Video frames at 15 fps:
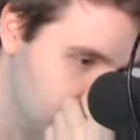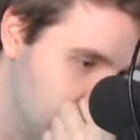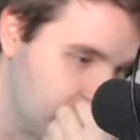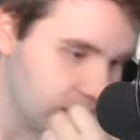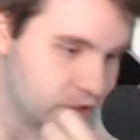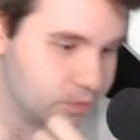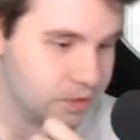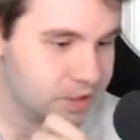
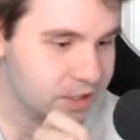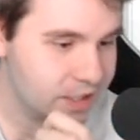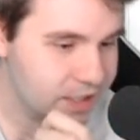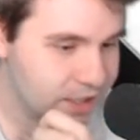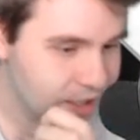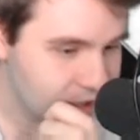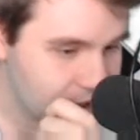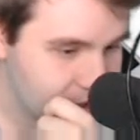Nashwin's
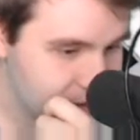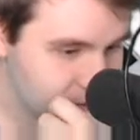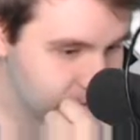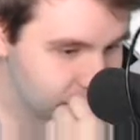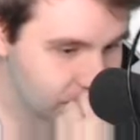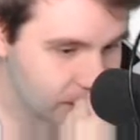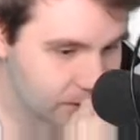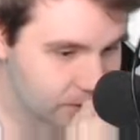like, I
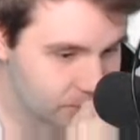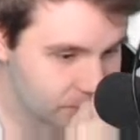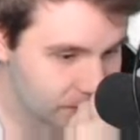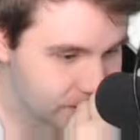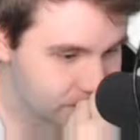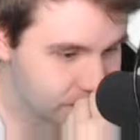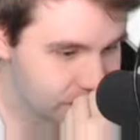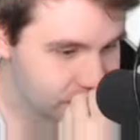don't
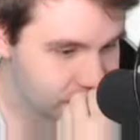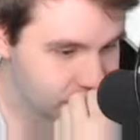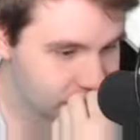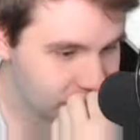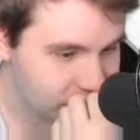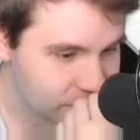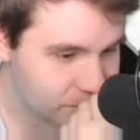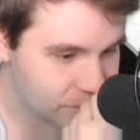play this much, just
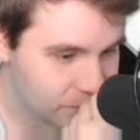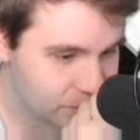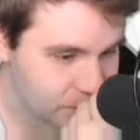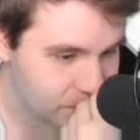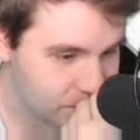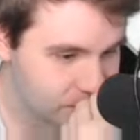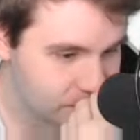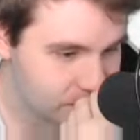playing for
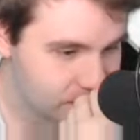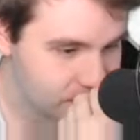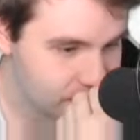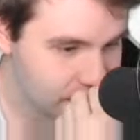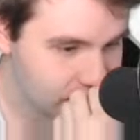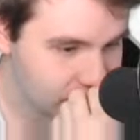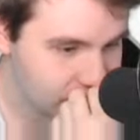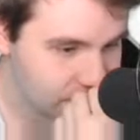Vegeta Z
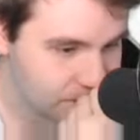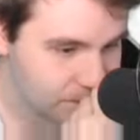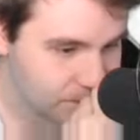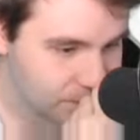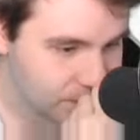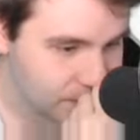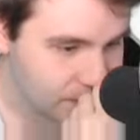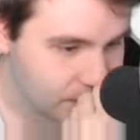power.
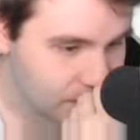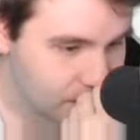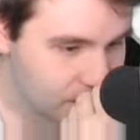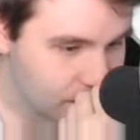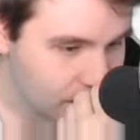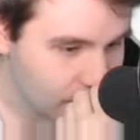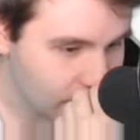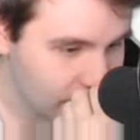
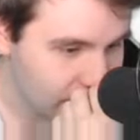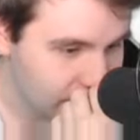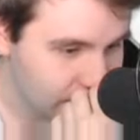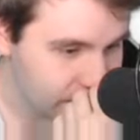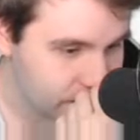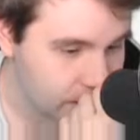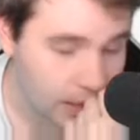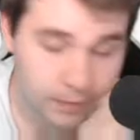
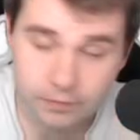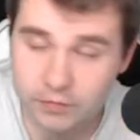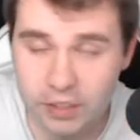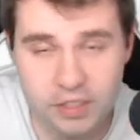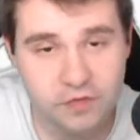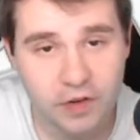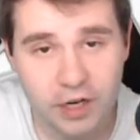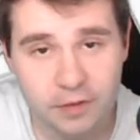Yeah,
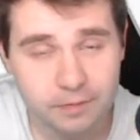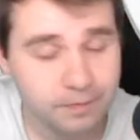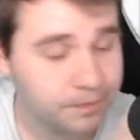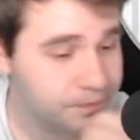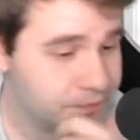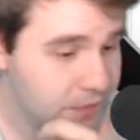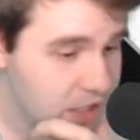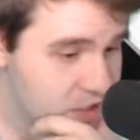that's fair.
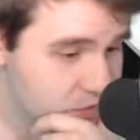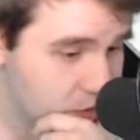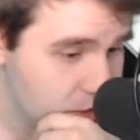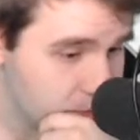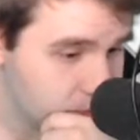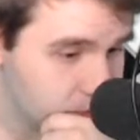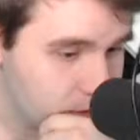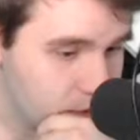That's
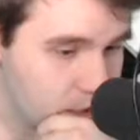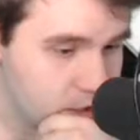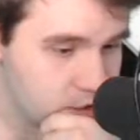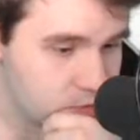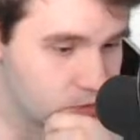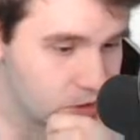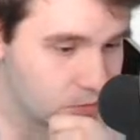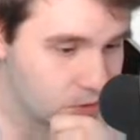fair.
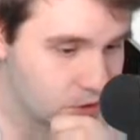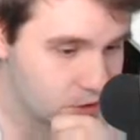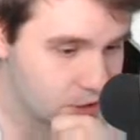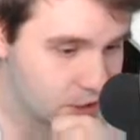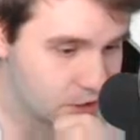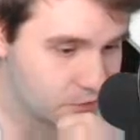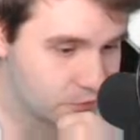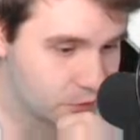Easy way to win,
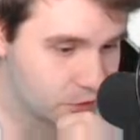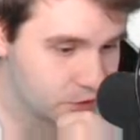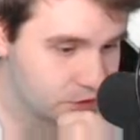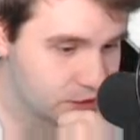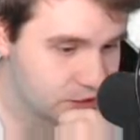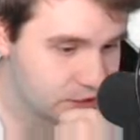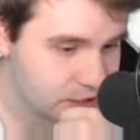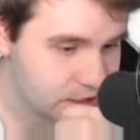take a
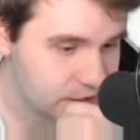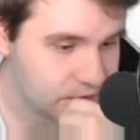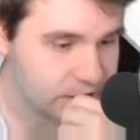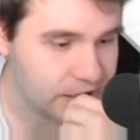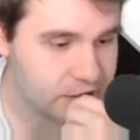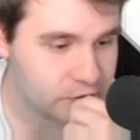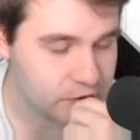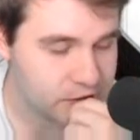full Z7
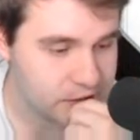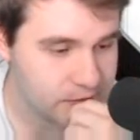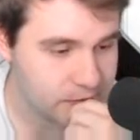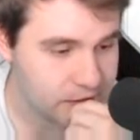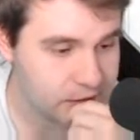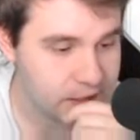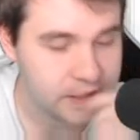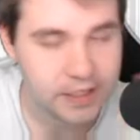Android
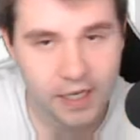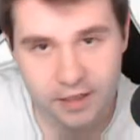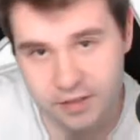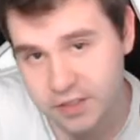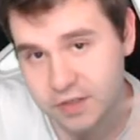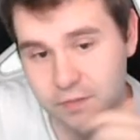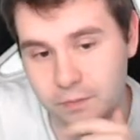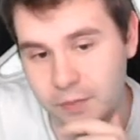team in.
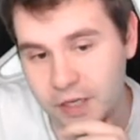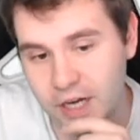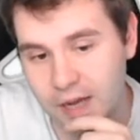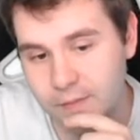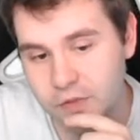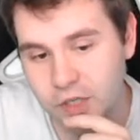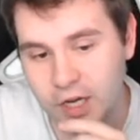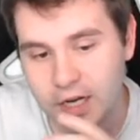Yes, but
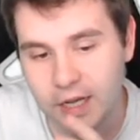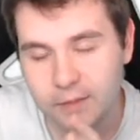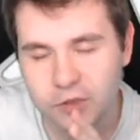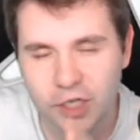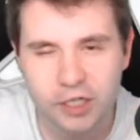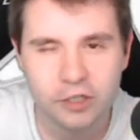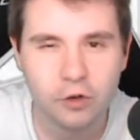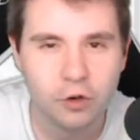I'm
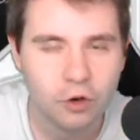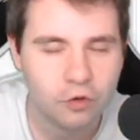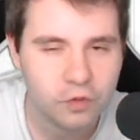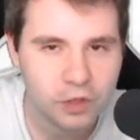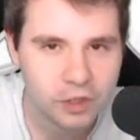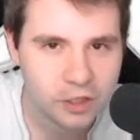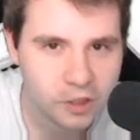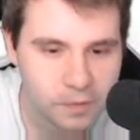trying to go
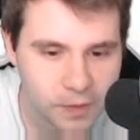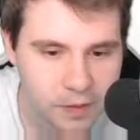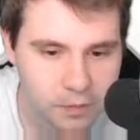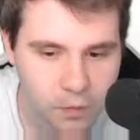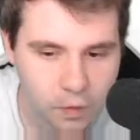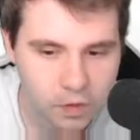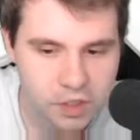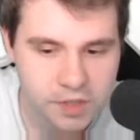over a little bit
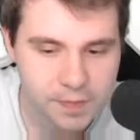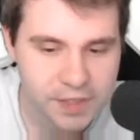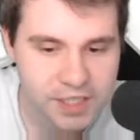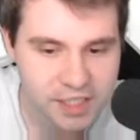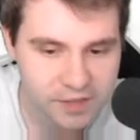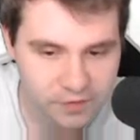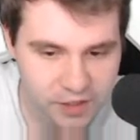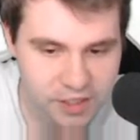more
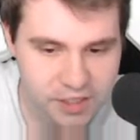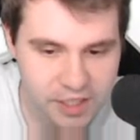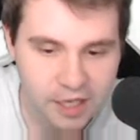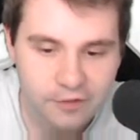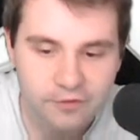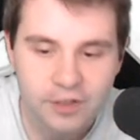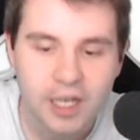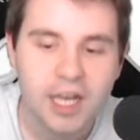specific
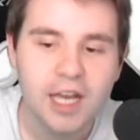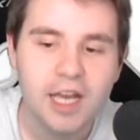stuff.